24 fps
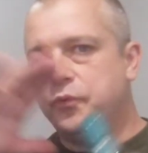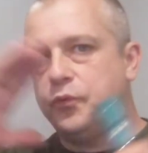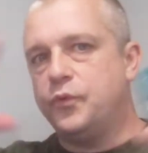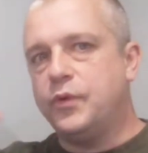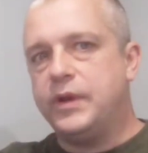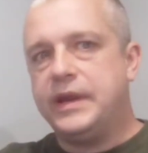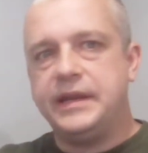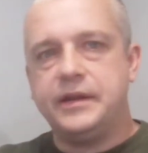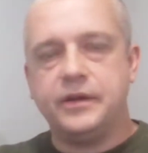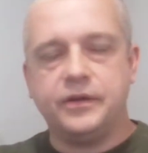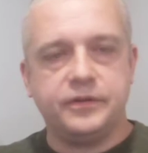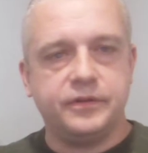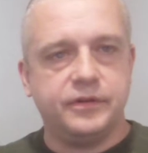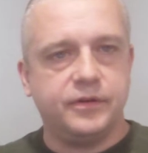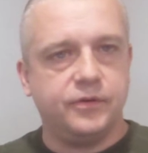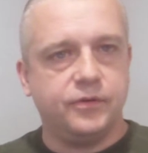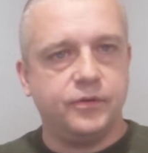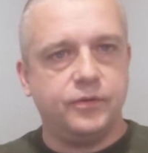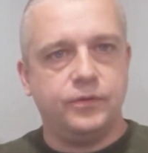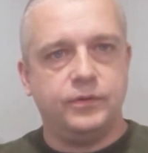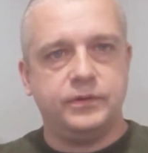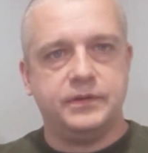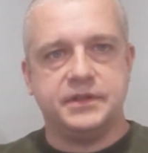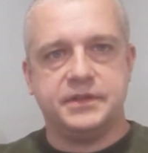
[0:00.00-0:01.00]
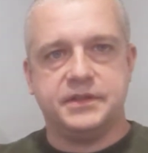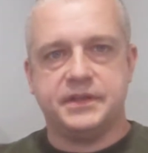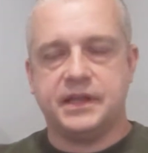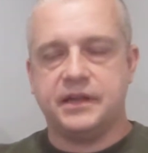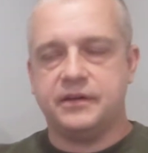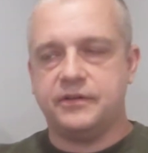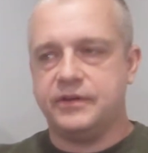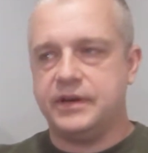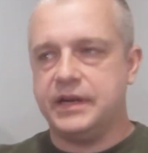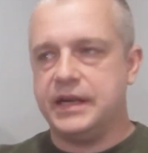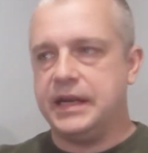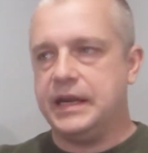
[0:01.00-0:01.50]
redone the whole
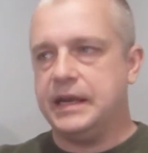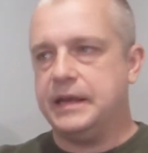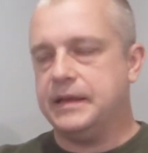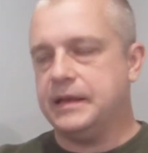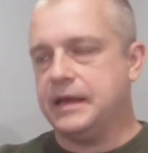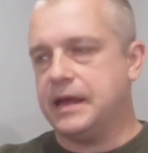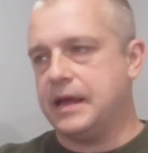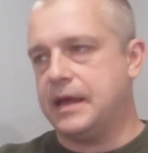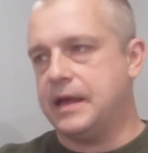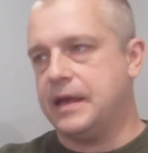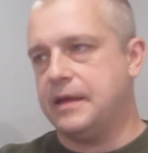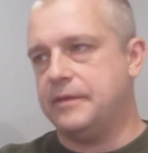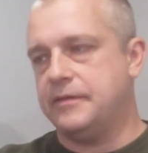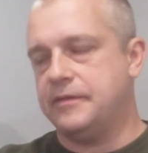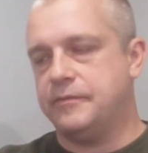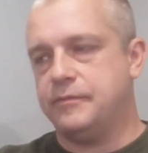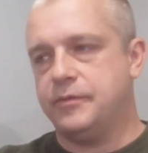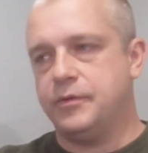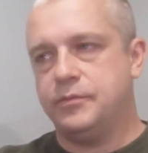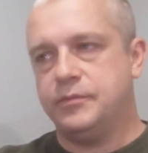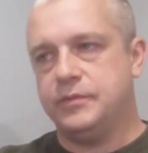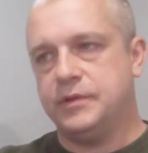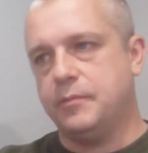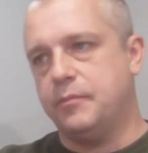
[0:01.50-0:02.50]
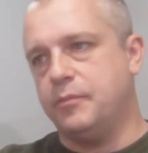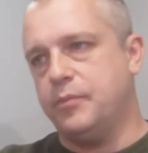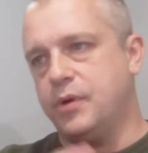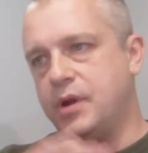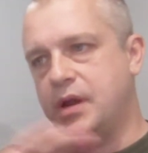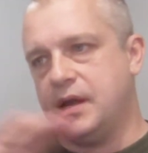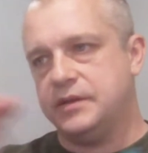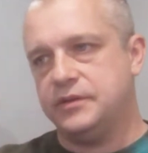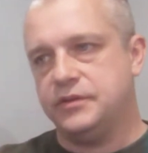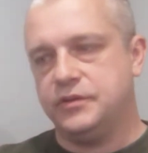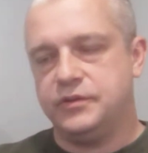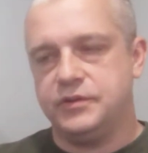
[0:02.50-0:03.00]
distillery. They've opened a
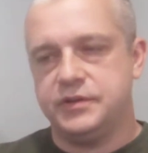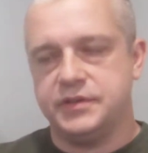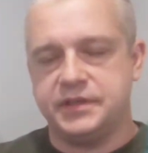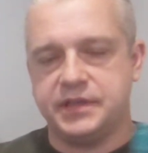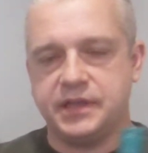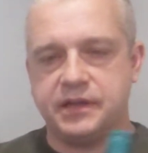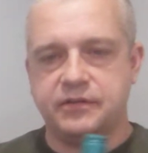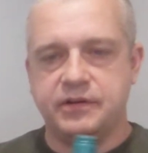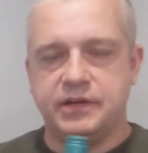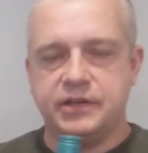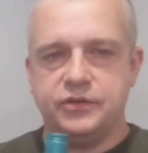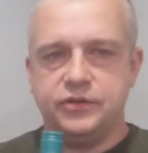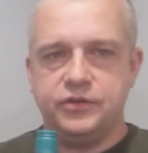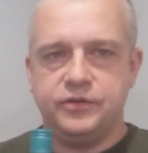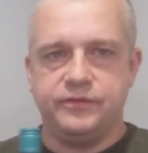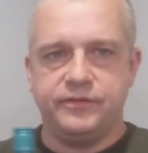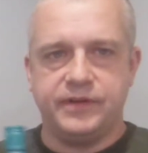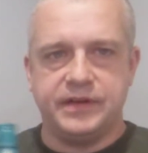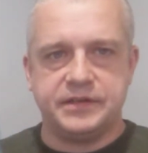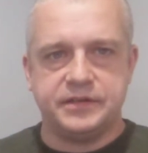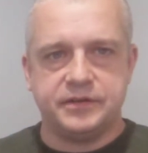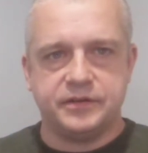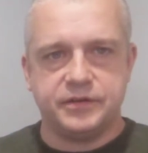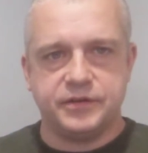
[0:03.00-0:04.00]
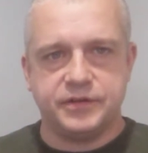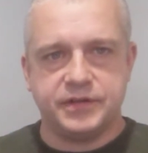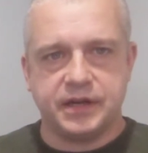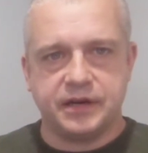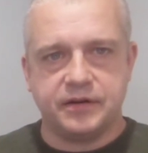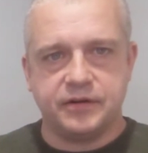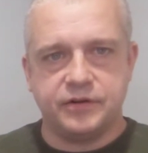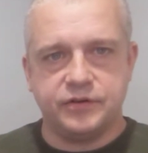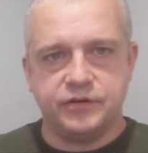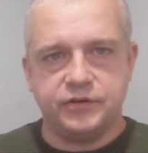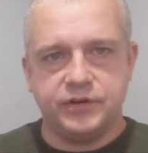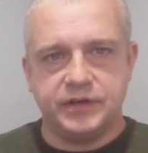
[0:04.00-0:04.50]
brand new distillery, new visitor
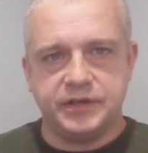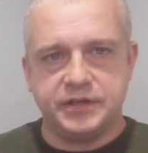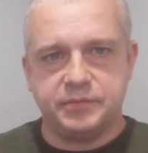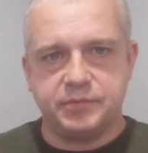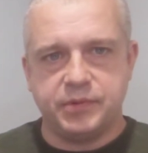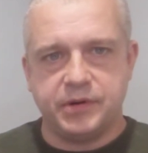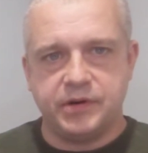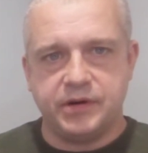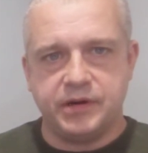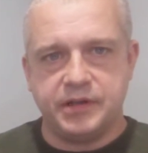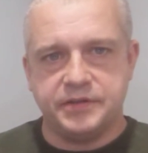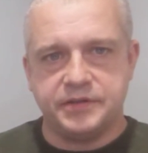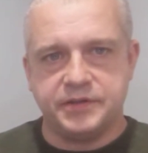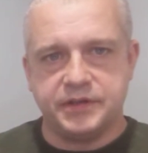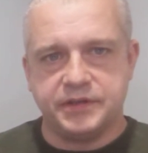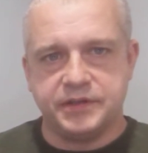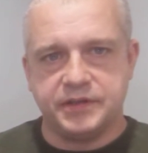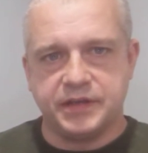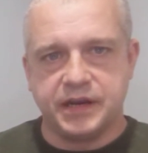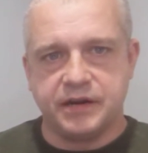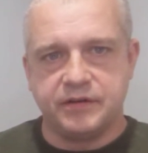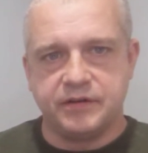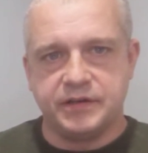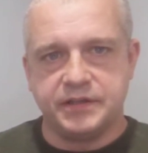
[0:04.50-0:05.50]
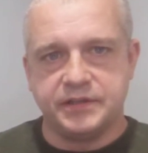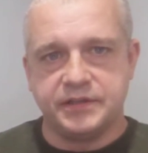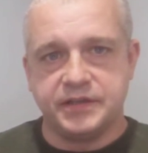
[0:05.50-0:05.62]
centre, new experience, etc,